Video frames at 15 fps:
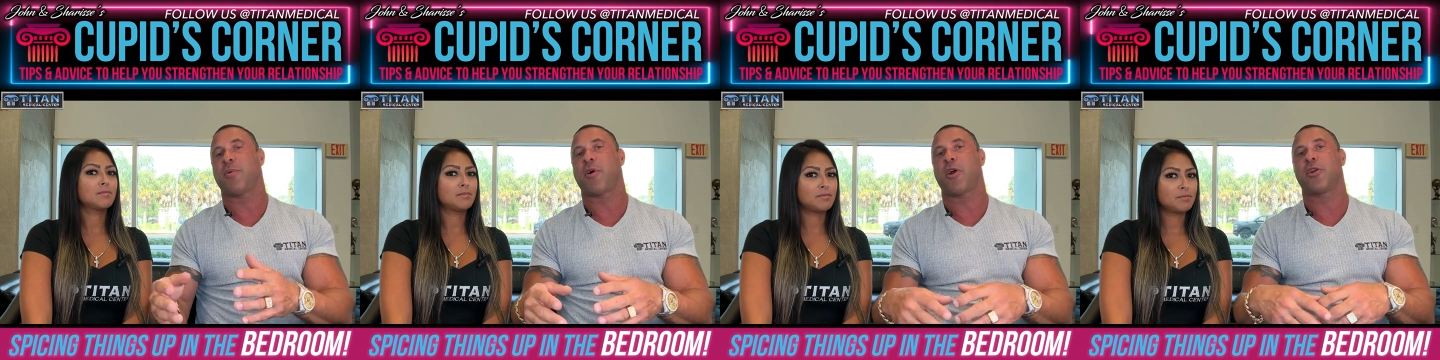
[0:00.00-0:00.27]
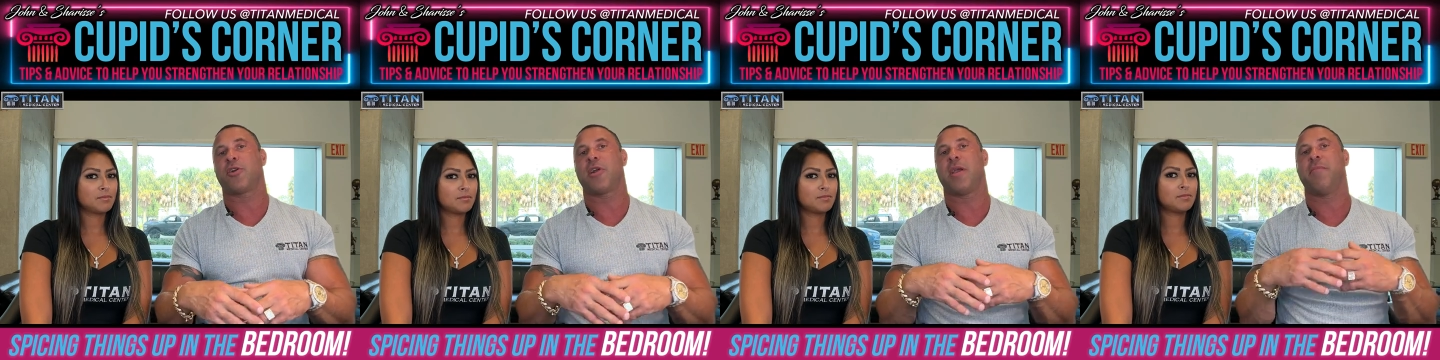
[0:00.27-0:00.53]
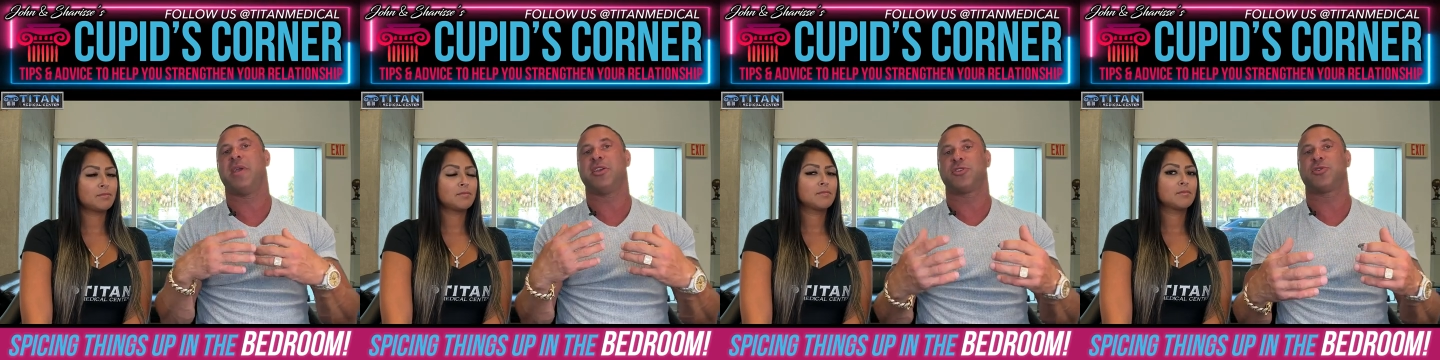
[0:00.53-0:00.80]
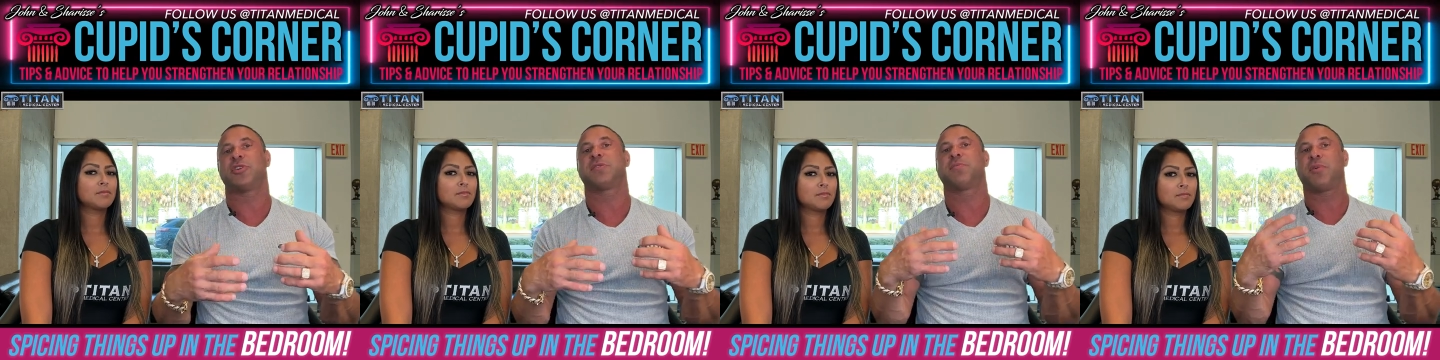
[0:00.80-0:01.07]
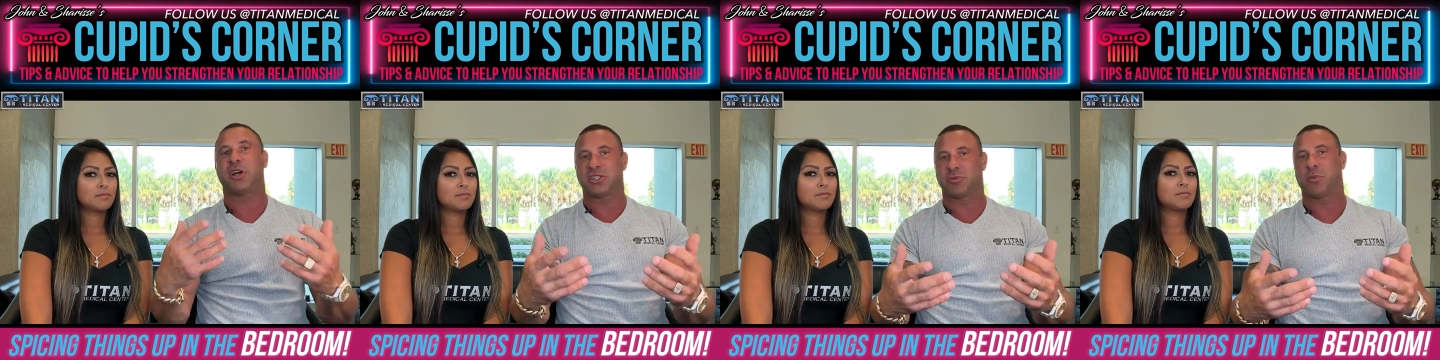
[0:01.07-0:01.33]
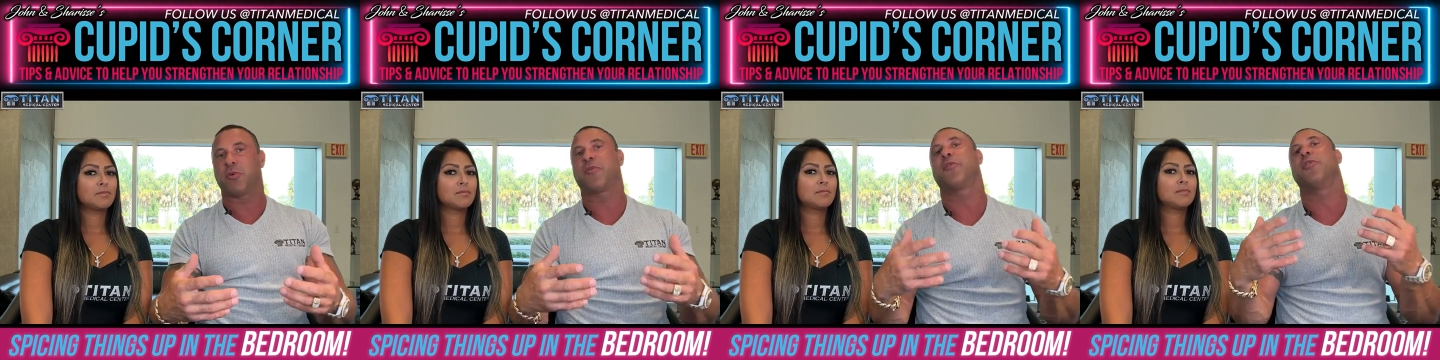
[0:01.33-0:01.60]
Speaker 1: your partner and make sure it's
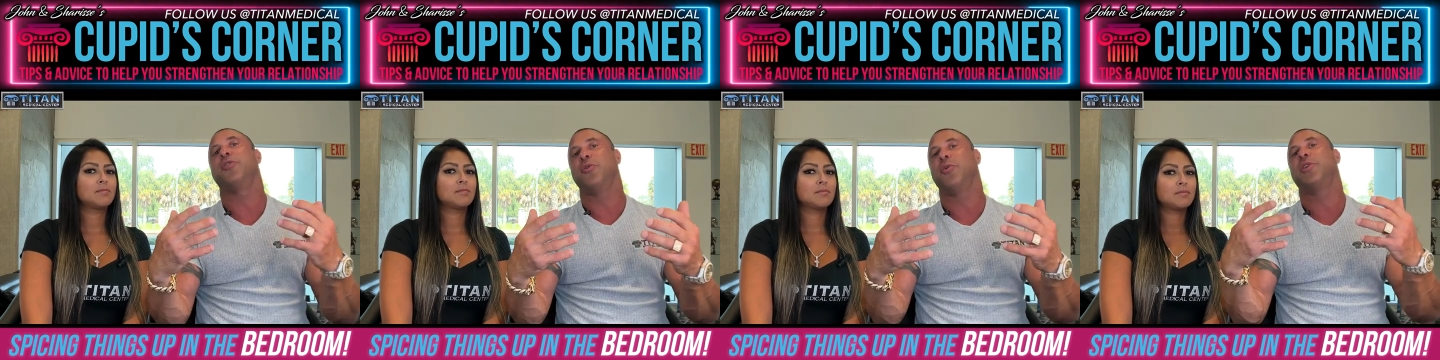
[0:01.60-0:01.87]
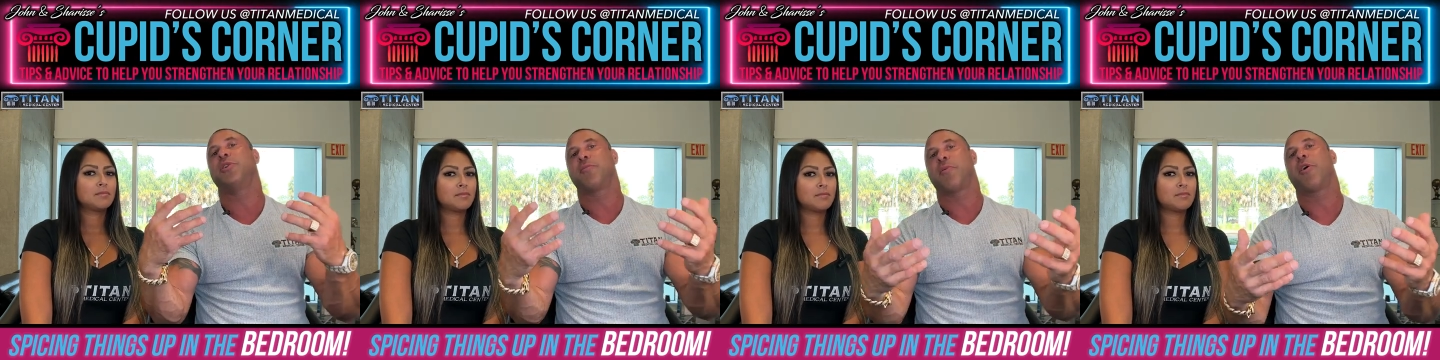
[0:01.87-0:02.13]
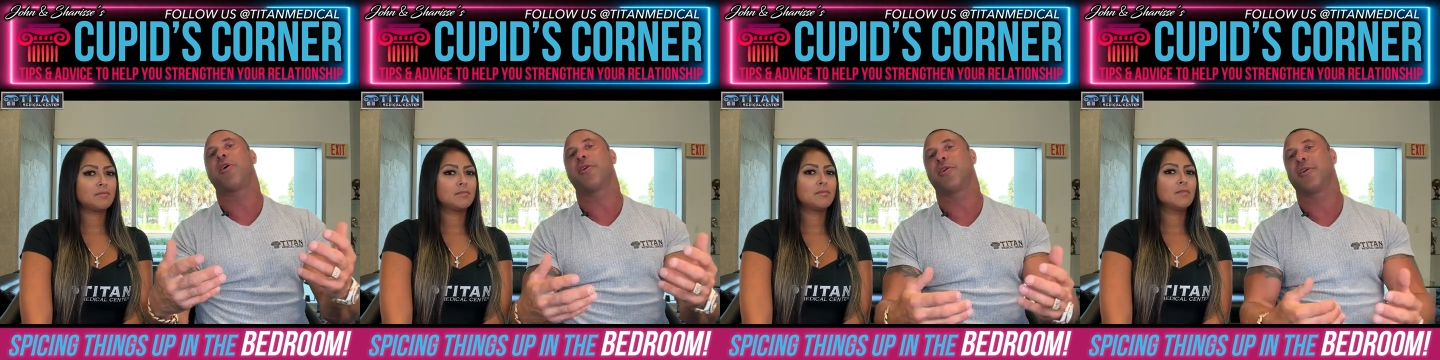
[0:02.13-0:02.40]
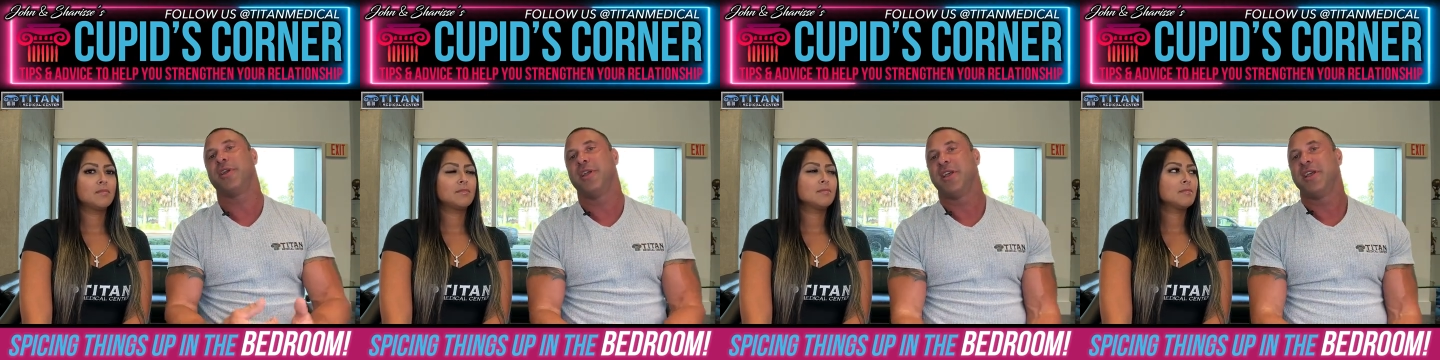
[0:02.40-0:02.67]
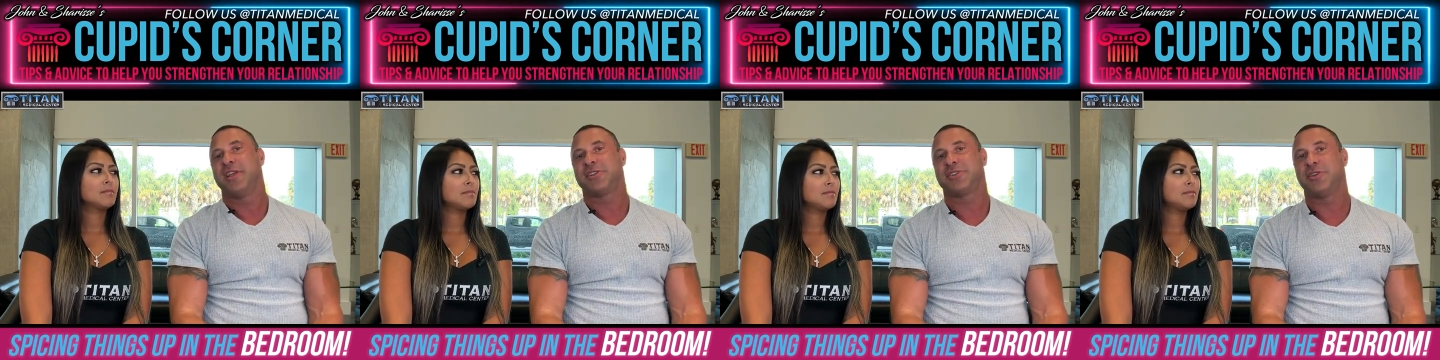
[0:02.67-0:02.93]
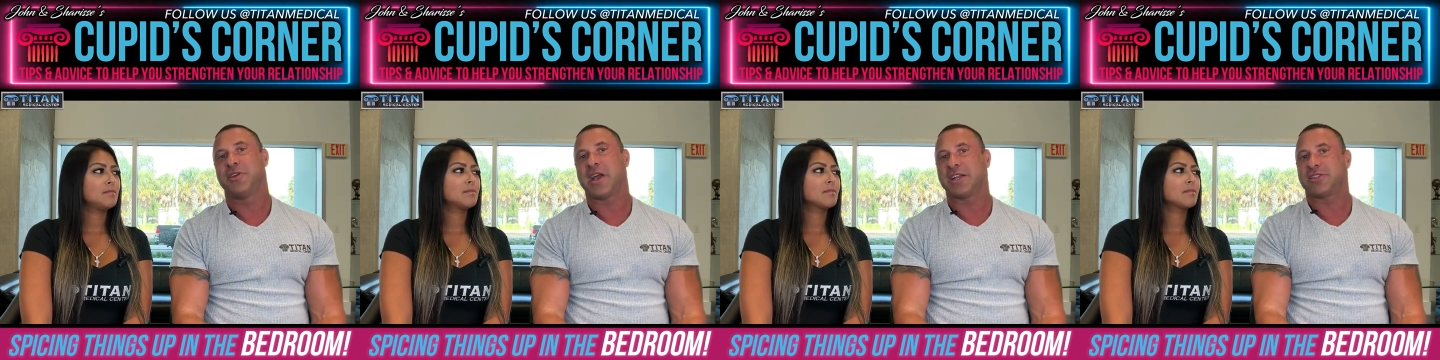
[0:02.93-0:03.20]
pleasurable for you and your partner. So you